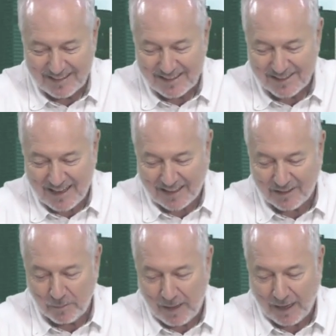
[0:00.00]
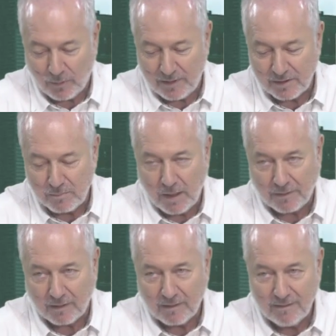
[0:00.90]
sat in the back with his
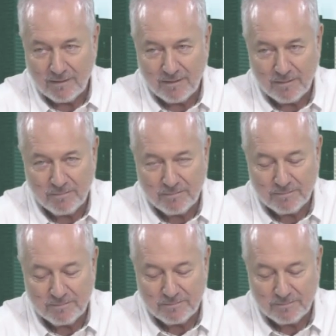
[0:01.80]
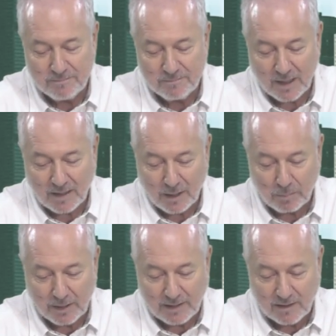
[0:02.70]
mother, and they
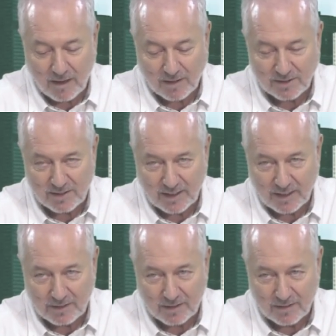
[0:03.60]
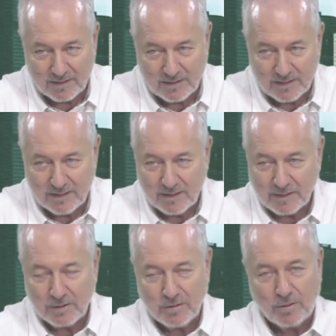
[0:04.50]
played cards together.
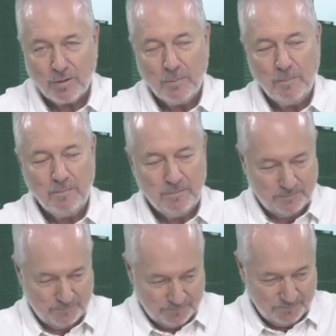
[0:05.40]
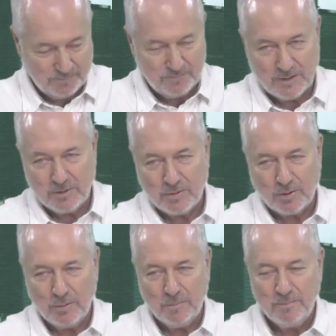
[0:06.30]
This is true. This is true.